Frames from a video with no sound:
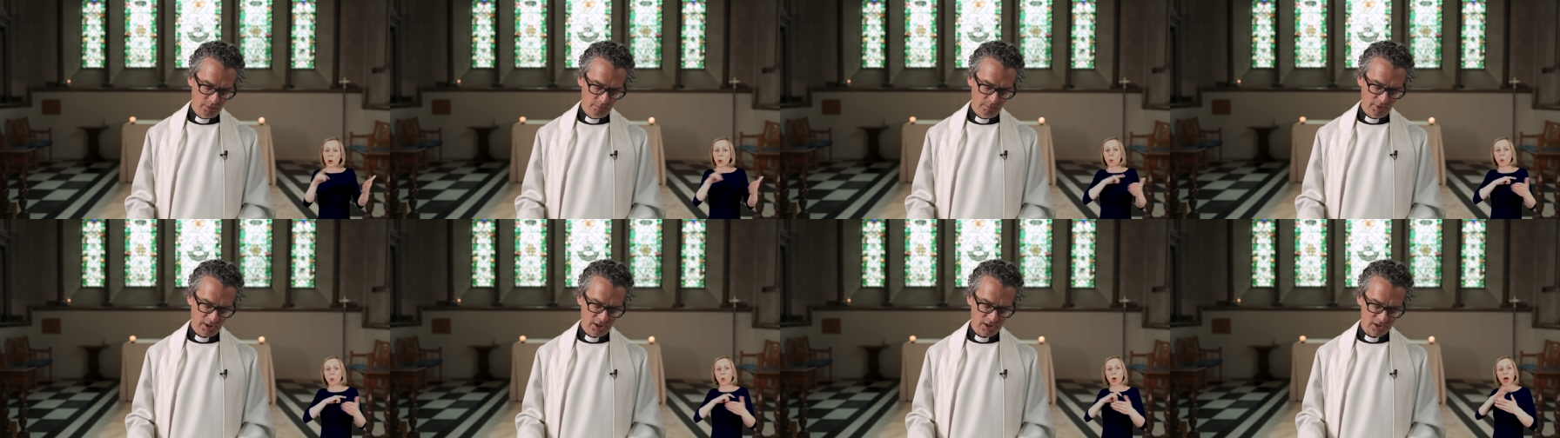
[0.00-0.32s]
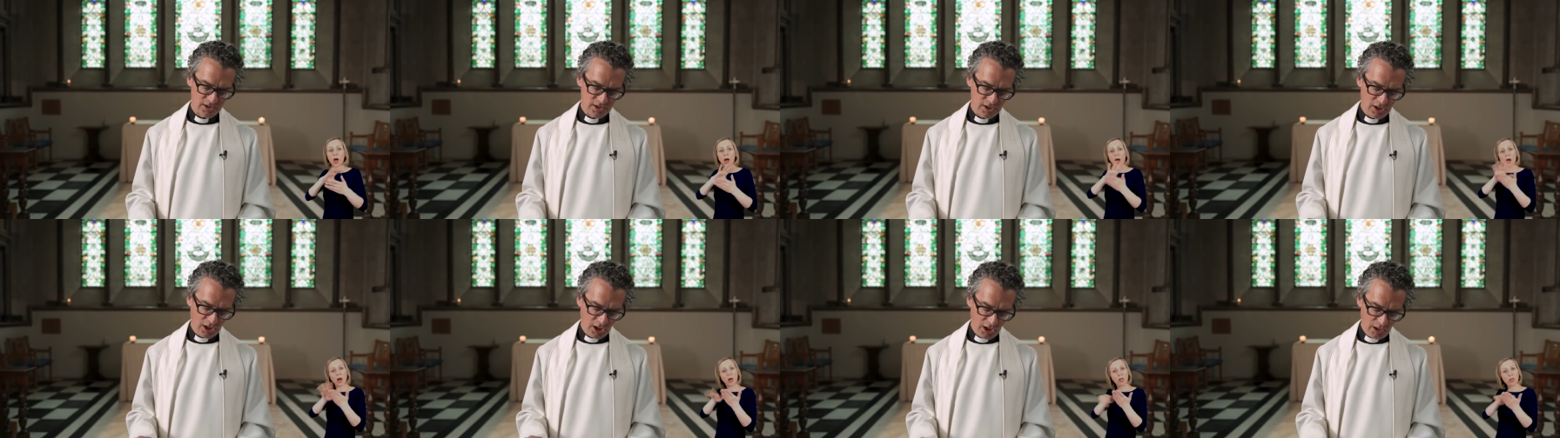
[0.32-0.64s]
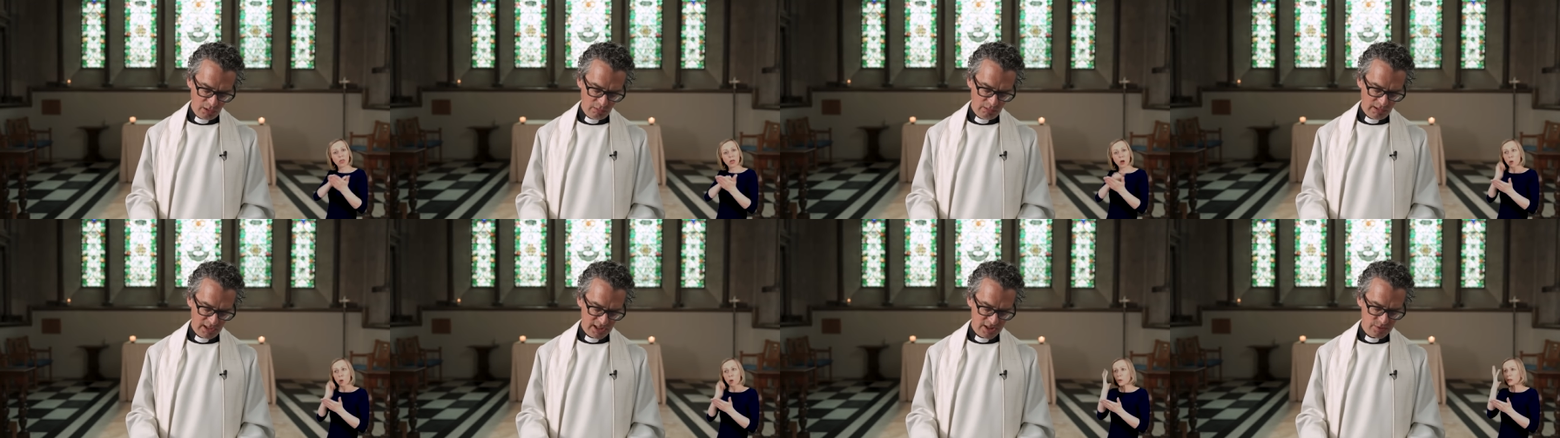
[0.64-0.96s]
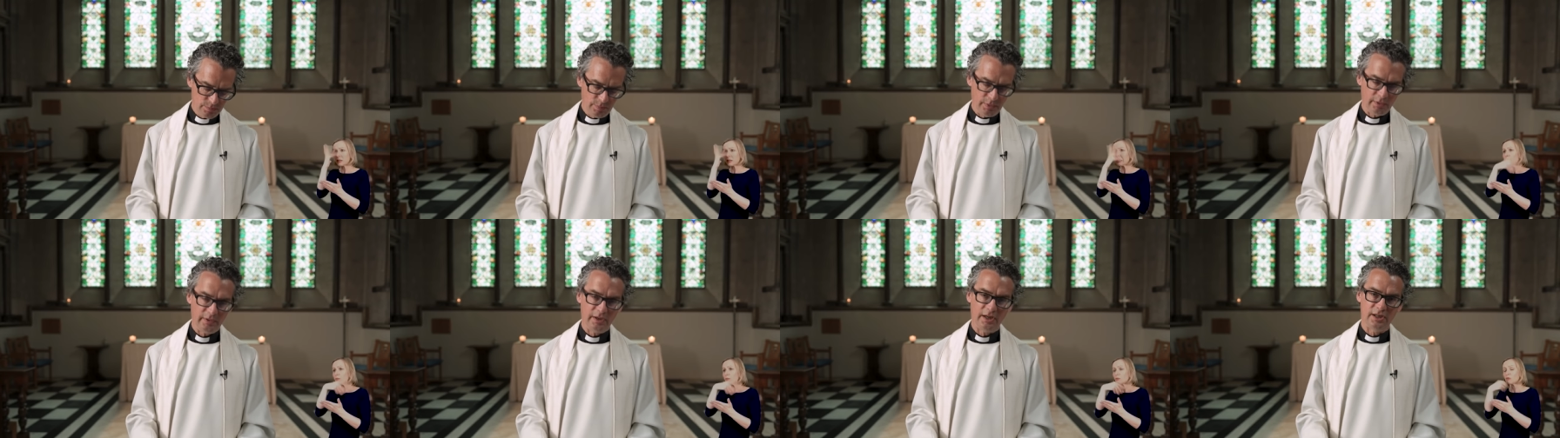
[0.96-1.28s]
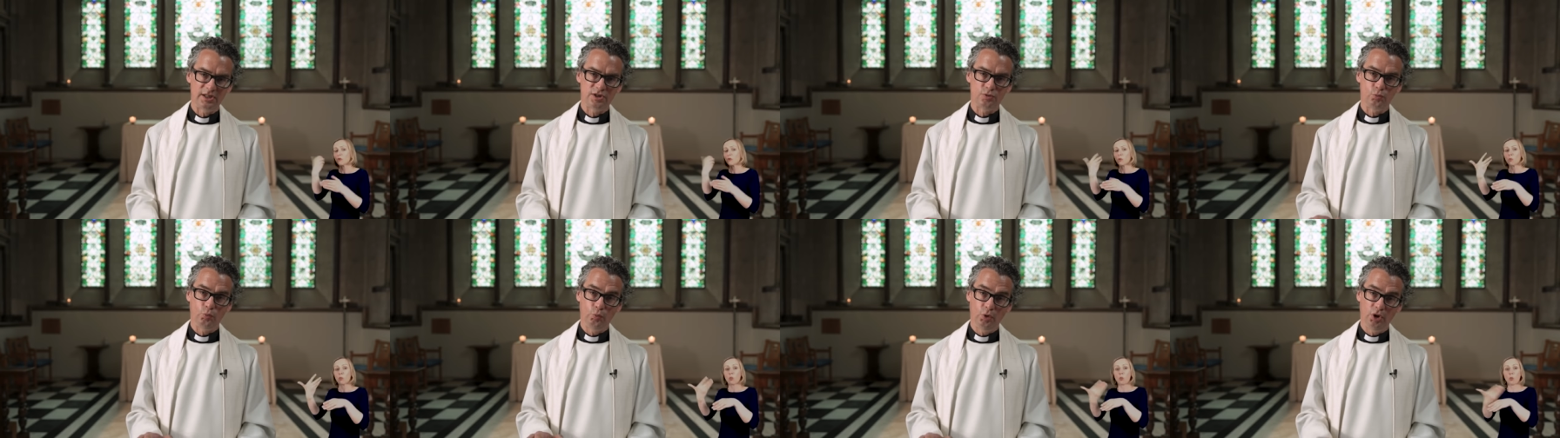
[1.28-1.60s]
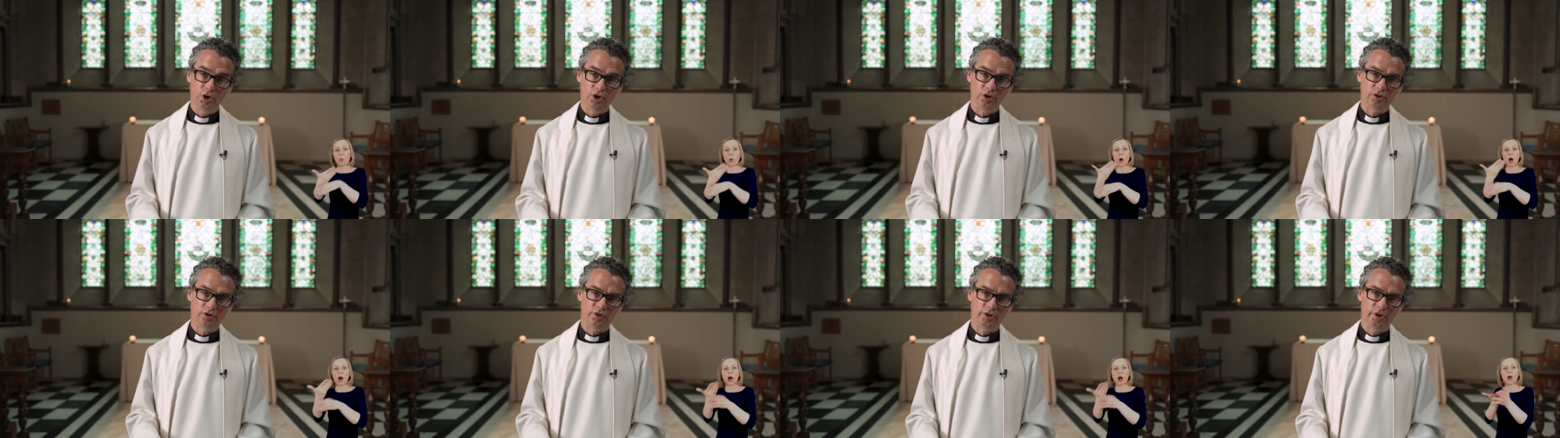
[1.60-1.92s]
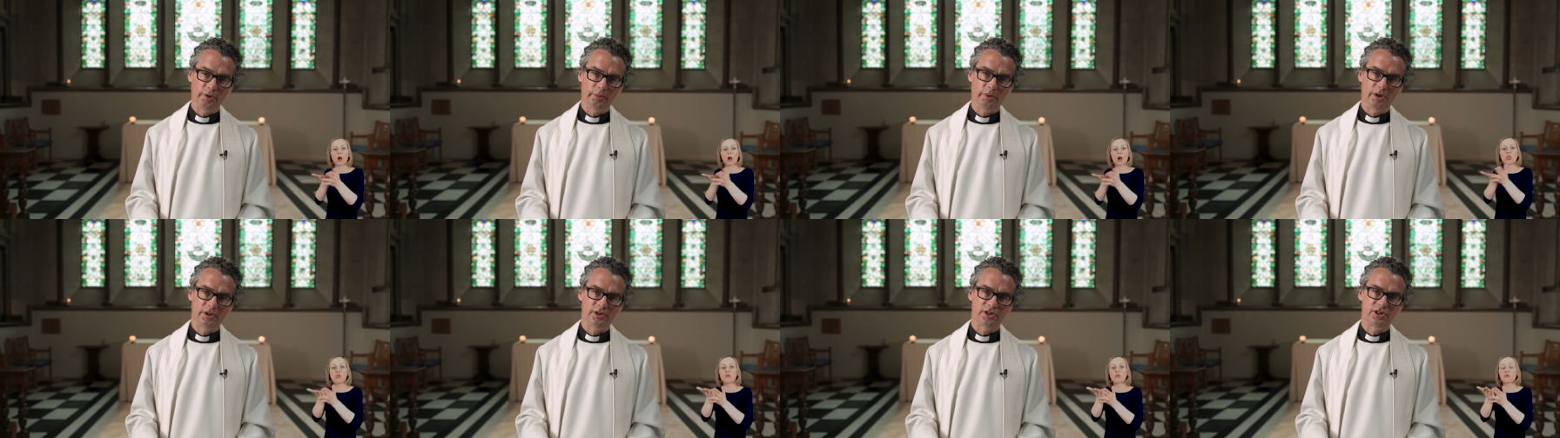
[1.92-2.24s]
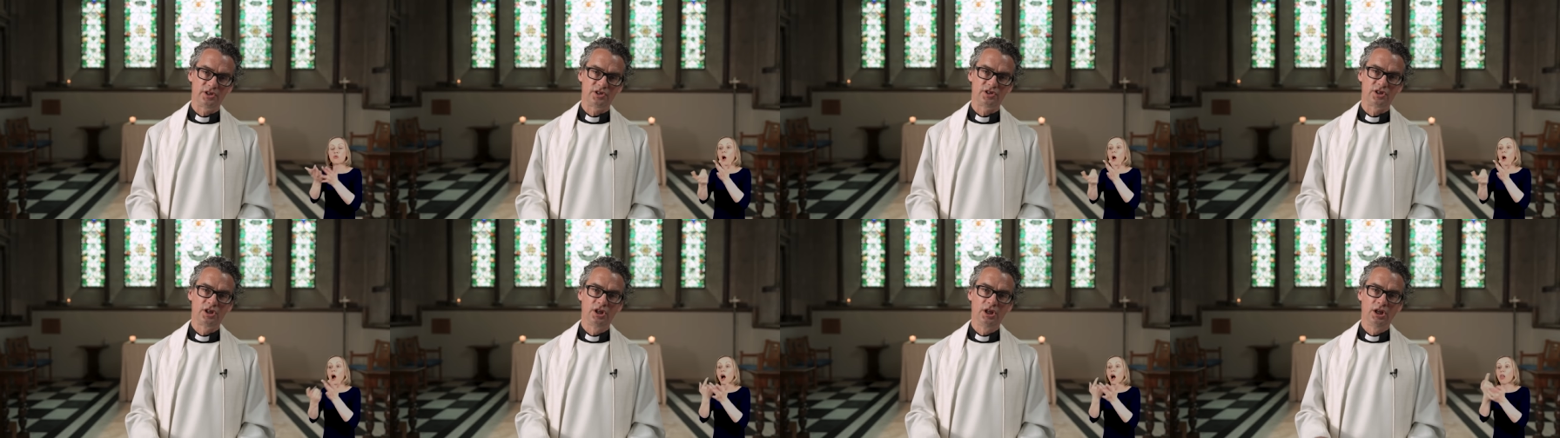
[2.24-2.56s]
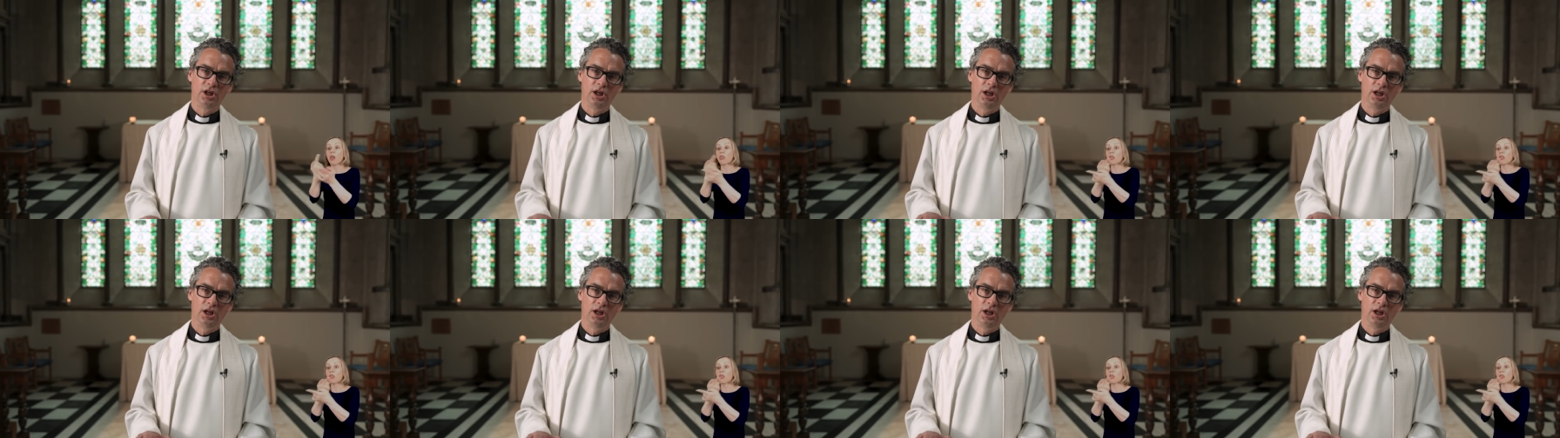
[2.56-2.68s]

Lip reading: because the Holy Spirit has worked through others